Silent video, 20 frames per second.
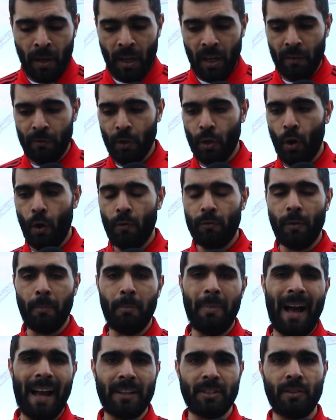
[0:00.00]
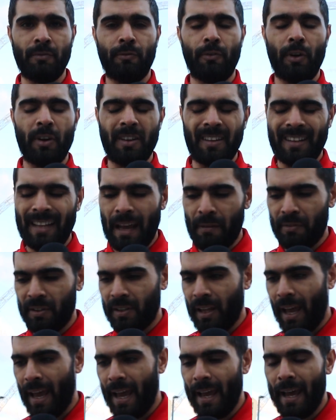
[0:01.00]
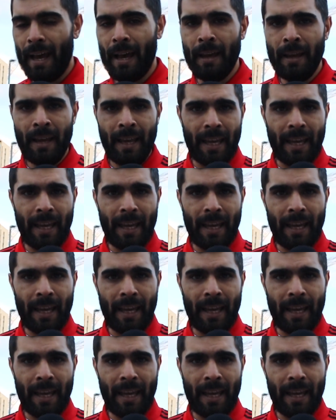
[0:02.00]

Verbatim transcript: If you go from back to front, David De Gea,